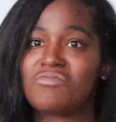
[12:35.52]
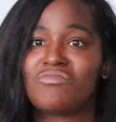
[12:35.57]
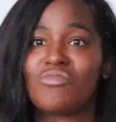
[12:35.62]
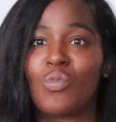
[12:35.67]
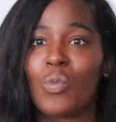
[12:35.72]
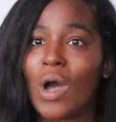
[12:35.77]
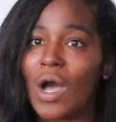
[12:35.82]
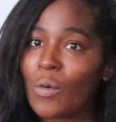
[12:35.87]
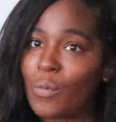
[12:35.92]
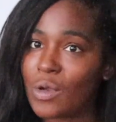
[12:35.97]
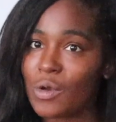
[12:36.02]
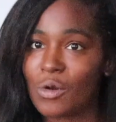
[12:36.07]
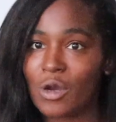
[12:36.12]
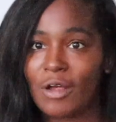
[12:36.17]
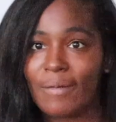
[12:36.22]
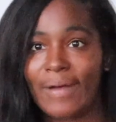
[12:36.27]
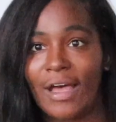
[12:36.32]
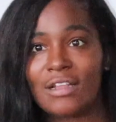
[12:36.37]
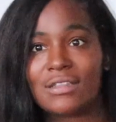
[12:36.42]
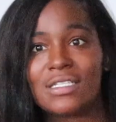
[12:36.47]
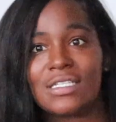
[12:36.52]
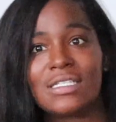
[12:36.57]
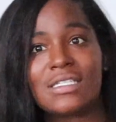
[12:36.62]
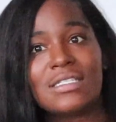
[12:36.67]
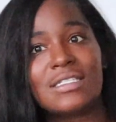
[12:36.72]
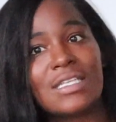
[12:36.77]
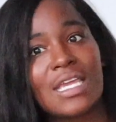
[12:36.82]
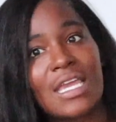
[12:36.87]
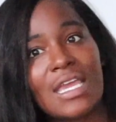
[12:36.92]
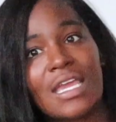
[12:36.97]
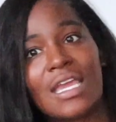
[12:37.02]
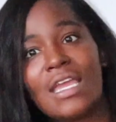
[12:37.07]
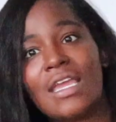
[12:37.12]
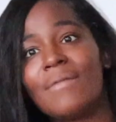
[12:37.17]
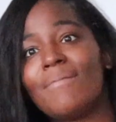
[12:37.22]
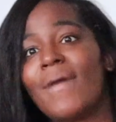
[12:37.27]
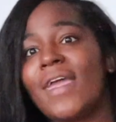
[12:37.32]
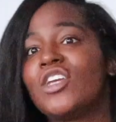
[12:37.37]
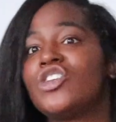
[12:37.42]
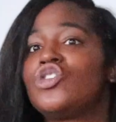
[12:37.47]
what we were about to
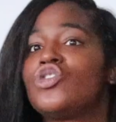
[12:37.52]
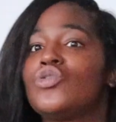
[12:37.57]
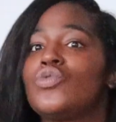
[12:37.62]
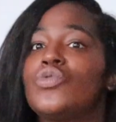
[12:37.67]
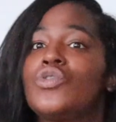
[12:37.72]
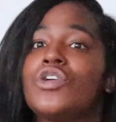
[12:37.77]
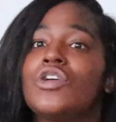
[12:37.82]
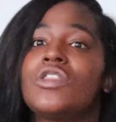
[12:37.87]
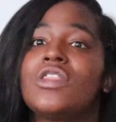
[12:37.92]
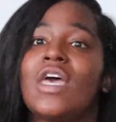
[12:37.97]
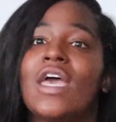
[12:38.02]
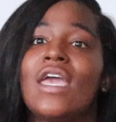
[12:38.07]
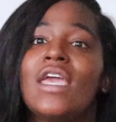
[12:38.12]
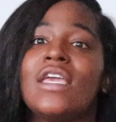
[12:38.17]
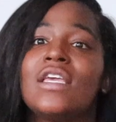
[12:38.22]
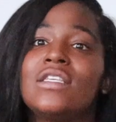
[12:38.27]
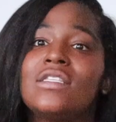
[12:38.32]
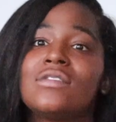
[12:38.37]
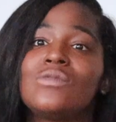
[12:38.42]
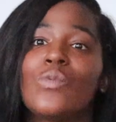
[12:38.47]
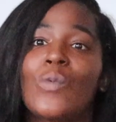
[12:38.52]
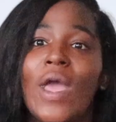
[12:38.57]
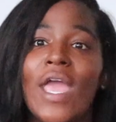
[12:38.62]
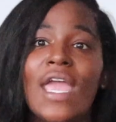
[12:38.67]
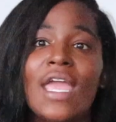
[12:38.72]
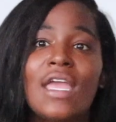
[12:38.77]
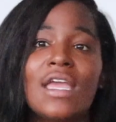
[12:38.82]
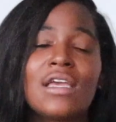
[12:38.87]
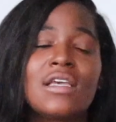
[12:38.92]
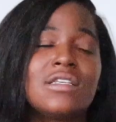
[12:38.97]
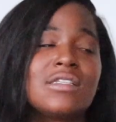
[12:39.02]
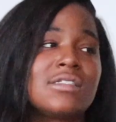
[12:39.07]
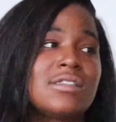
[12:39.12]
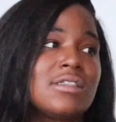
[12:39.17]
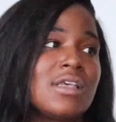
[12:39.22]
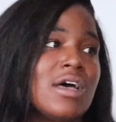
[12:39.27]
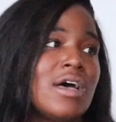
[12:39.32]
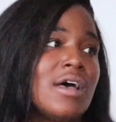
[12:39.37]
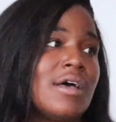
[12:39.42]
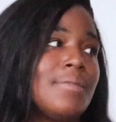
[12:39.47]
see, make sure that his weight
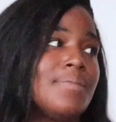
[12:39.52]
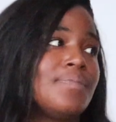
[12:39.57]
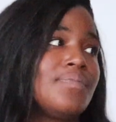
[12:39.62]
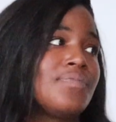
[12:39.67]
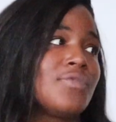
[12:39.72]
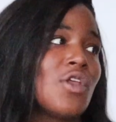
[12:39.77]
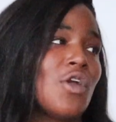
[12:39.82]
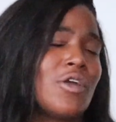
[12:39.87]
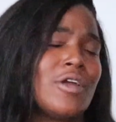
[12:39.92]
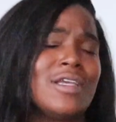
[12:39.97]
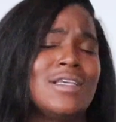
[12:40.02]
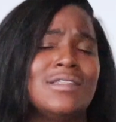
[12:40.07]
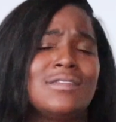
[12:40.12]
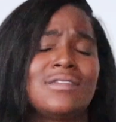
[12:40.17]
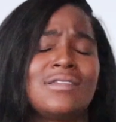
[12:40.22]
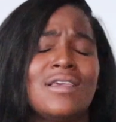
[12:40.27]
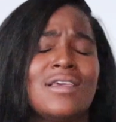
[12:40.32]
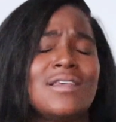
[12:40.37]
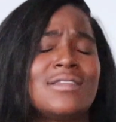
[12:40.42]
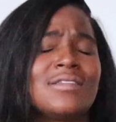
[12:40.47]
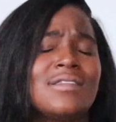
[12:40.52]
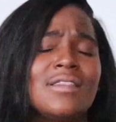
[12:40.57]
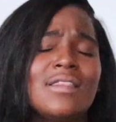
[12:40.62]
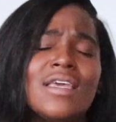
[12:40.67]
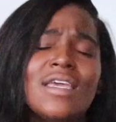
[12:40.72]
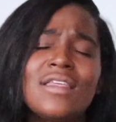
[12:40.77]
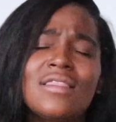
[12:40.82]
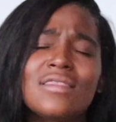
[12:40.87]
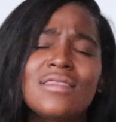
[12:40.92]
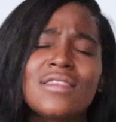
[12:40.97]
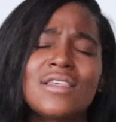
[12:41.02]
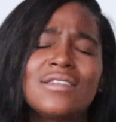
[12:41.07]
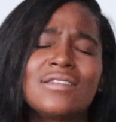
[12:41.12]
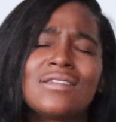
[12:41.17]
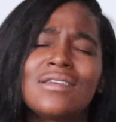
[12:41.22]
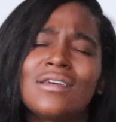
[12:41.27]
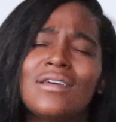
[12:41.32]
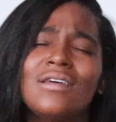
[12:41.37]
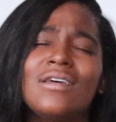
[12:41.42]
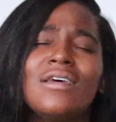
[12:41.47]
is, or his length is
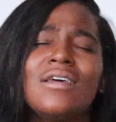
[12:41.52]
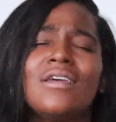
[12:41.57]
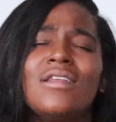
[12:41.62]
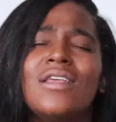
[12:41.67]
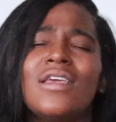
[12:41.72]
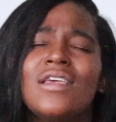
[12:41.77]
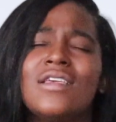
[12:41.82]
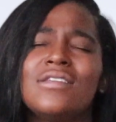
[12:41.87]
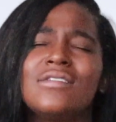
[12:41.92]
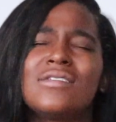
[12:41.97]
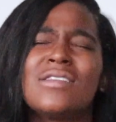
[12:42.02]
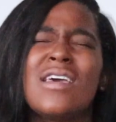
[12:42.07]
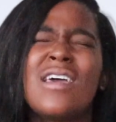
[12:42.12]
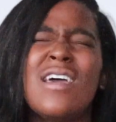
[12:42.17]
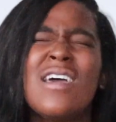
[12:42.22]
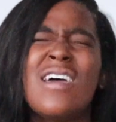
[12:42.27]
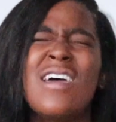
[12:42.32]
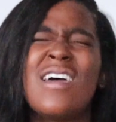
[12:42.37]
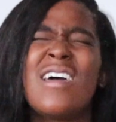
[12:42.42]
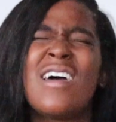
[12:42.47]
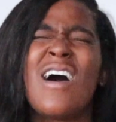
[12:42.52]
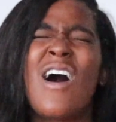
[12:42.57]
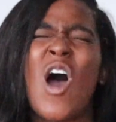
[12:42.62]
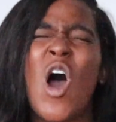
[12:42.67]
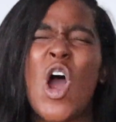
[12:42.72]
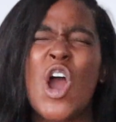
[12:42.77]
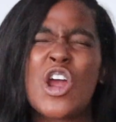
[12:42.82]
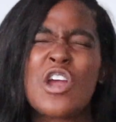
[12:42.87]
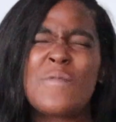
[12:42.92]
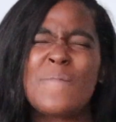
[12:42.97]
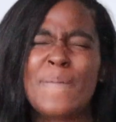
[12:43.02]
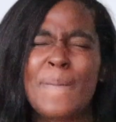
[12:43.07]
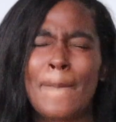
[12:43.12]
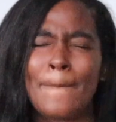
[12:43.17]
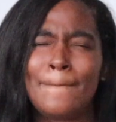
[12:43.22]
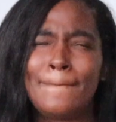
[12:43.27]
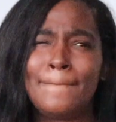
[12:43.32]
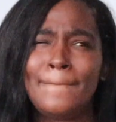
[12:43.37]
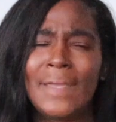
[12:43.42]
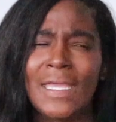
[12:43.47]
good, his
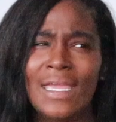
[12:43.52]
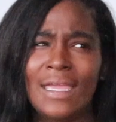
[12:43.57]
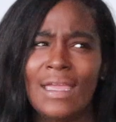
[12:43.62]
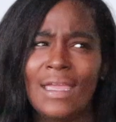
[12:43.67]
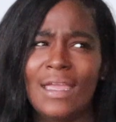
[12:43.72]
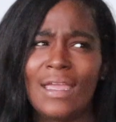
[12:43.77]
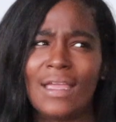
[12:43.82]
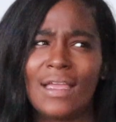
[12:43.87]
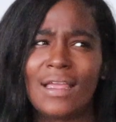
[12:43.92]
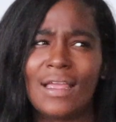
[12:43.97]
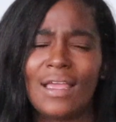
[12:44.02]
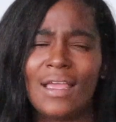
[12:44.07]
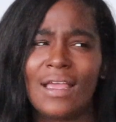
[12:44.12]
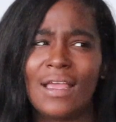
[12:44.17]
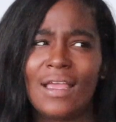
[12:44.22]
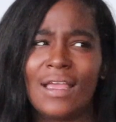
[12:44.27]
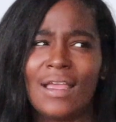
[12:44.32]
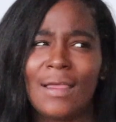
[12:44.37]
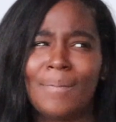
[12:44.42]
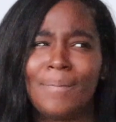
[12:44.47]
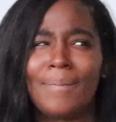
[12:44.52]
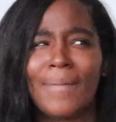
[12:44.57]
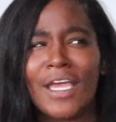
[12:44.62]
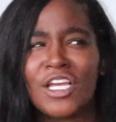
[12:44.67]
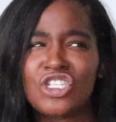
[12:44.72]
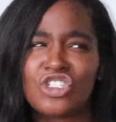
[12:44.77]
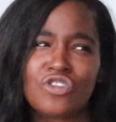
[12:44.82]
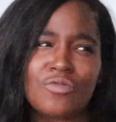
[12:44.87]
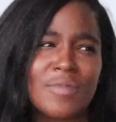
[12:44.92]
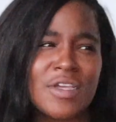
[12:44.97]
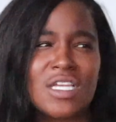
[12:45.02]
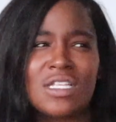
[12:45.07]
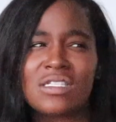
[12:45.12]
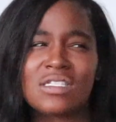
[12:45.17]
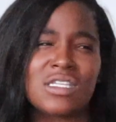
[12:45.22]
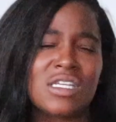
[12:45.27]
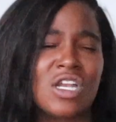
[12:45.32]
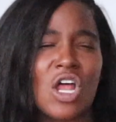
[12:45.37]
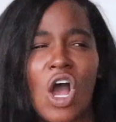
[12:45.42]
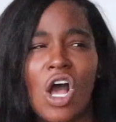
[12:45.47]
heartbeat
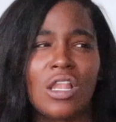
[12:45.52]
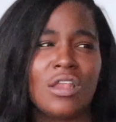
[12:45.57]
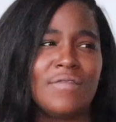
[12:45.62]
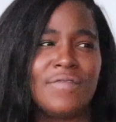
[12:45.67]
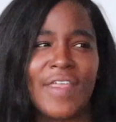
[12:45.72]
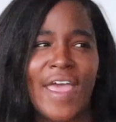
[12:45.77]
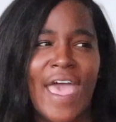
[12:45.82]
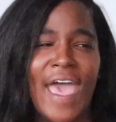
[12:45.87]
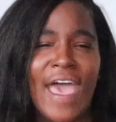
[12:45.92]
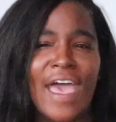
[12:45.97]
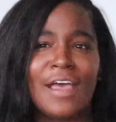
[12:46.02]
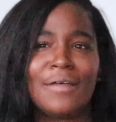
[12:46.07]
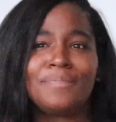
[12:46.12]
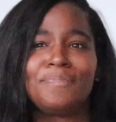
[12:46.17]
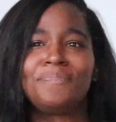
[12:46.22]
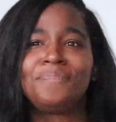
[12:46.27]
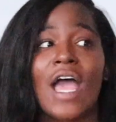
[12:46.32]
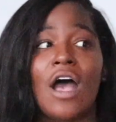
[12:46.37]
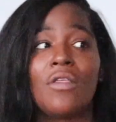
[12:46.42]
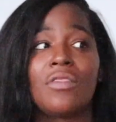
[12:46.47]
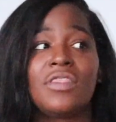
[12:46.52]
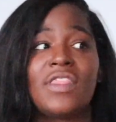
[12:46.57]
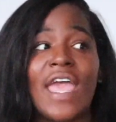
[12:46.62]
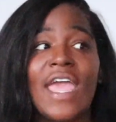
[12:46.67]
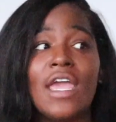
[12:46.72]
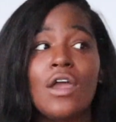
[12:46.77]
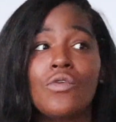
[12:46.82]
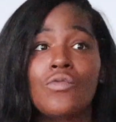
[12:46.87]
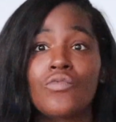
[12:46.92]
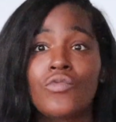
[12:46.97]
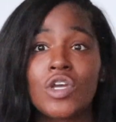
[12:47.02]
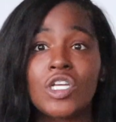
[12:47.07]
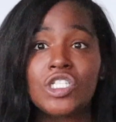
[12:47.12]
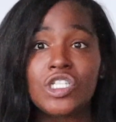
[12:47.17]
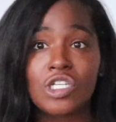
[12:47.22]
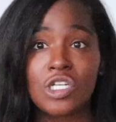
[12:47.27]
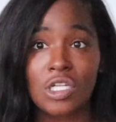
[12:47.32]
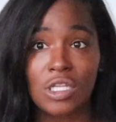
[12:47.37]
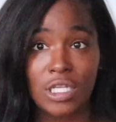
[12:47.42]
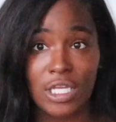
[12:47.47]
measurements and all of that. Now, they
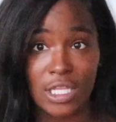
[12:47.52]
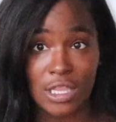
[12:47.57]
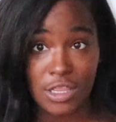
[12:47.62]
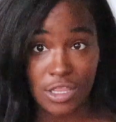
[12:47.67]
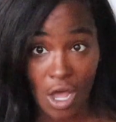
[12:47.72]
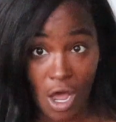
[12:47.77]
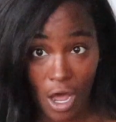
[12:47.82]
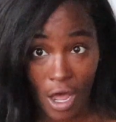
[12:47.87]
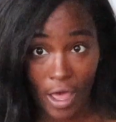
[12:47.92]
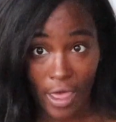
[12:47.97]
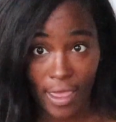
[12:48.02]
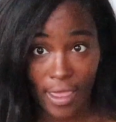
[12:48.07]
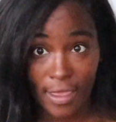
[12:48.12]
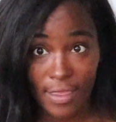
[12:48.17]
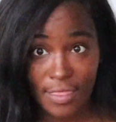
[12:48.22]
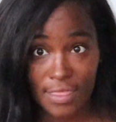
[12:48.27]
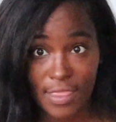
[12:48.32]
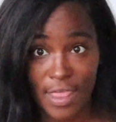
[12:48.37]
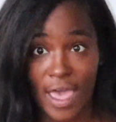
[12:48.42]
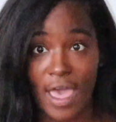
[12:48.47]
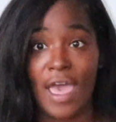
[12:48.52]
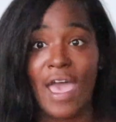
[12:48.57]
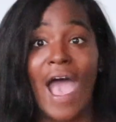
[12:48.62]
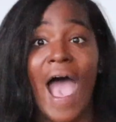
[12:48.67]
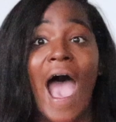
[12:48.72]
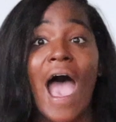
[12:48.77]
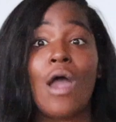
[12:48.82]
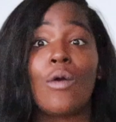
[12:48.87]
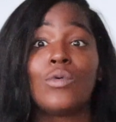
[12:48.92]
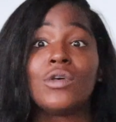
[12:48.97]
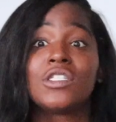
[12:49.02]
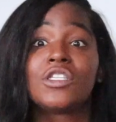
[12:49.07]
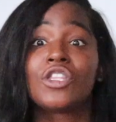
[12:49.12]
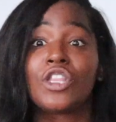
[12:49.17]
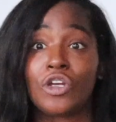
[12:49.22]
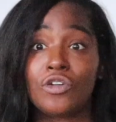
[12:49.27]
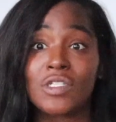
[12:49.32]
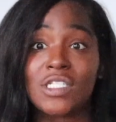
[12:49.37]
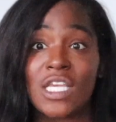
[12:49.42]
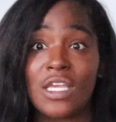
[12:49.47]
originally thought that I was
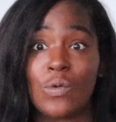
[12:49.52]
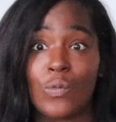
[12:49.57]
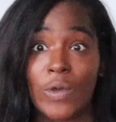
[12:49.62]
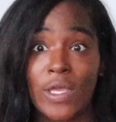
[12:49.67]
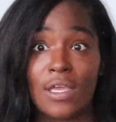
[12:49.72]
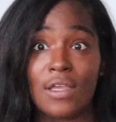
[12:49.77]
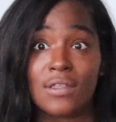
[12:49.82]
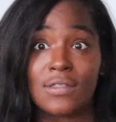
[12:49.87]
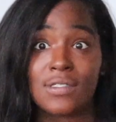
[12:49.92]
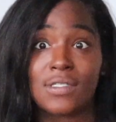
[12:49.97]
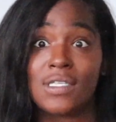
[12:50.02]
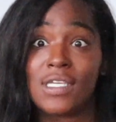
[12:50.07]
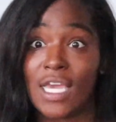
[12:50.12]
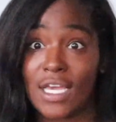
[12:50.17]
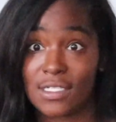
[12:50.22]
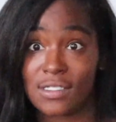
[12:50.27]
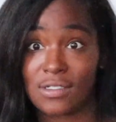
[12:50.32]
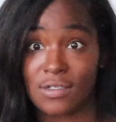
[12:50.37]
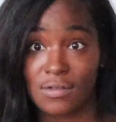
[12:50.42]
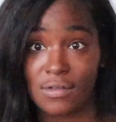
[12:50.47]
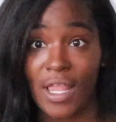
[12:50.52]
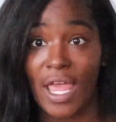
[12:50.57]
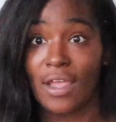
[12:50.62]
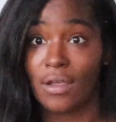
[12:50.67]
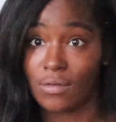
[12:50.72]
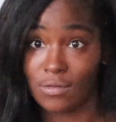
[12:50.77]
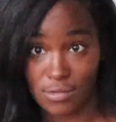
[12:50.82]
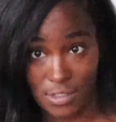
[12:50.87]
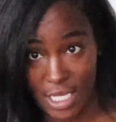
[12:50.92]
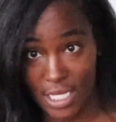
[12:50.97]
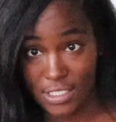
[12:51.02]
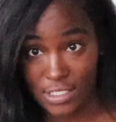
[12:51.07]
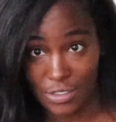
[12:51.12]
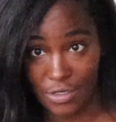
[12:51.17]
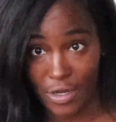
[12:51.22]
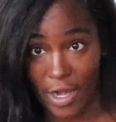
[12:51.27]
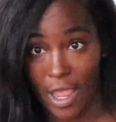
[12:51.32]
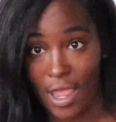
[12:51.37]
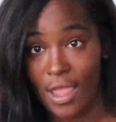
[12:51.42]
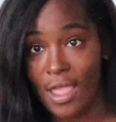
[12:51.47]
13 weeks,
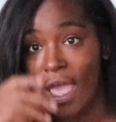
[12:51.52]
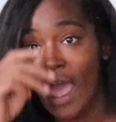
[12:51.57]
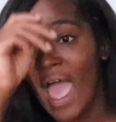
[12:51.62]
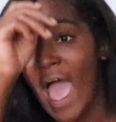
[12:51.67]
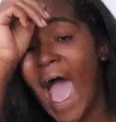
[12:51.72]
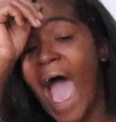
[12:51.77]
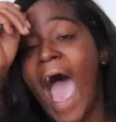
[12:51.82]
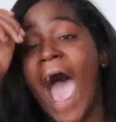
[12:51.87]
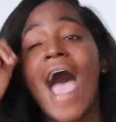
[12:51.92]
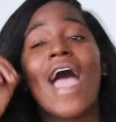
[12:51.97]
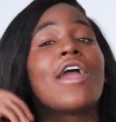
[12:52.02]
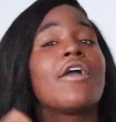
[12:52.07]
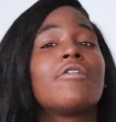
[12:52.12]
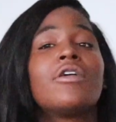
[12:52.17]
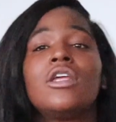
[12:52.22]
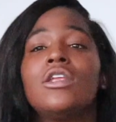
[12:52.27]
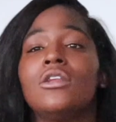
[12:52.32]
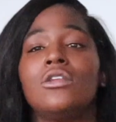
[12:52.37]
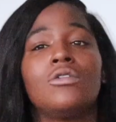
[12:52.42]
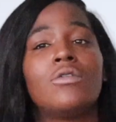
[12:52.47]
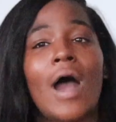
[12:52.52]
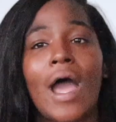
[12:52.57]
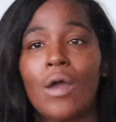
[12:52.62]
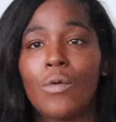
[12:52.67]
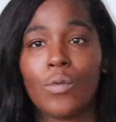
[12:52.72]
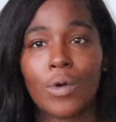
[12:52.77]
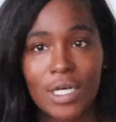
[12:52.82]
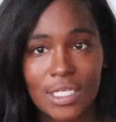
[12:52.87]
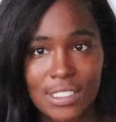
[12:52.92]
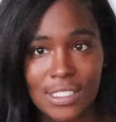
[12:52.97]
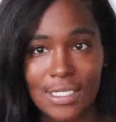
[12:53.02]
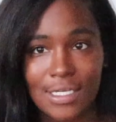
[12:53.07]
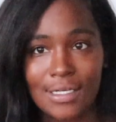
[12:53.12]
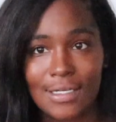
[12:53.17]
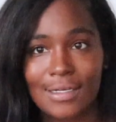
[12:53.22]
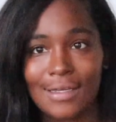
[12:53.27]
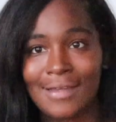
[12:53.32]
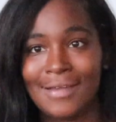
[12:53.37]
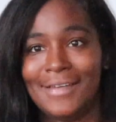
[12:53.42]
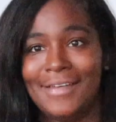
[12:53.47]
yesterday. I already knew I wasn't,